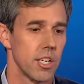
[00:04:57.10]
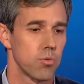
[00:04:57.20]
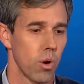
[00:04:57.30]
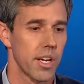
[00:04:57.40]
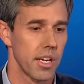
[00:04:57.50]
that
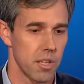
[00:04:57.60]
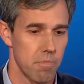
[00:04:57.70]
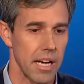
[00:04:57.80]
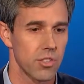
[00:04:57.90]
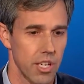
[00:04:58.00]
he's working in
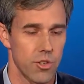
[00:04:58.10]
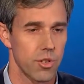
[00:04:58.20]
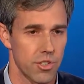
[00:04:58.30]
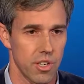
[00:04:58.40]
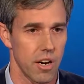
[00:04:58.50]
the best
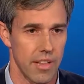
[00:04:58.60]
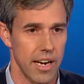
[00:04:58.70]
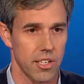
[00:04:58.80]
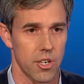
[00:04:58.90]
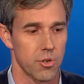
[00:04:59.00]
interests of
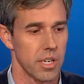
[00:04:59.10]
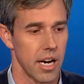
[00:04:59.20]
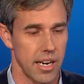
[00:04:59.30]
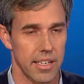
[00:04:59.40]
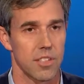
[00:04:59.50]
that
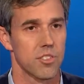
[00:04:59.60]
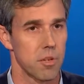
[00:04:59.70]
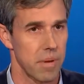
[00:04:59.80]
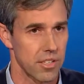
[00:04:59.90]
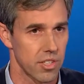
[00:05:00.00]
country
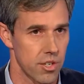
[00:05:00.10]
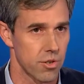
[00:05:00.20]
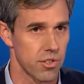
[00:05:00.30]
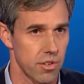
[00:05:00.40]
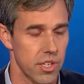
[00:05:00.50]
against the best
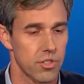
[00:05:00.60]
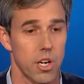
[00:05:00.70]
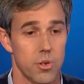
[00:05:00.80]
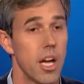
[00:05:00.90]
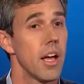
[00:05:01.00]
interests of
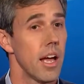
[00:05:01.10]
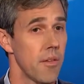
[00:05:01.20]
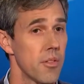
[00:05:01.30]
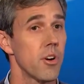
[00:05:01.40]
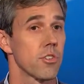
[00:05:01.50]
this country.
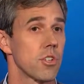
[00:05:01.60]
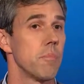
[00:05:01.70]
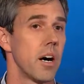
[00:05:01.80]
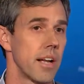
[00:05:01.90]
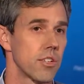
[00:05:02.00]
And then there are
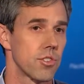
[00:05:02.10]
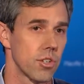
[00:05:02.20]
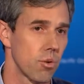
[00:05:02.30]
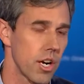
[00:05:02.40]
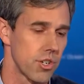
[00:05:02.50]
some
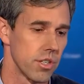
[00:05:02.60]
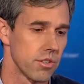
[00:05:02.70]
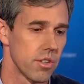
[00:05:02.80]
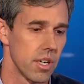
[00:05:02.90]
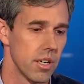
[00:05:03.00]
unanswered
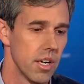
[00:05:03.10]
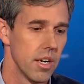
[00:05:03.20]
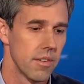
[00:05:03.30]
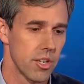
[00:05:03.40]
questions. The,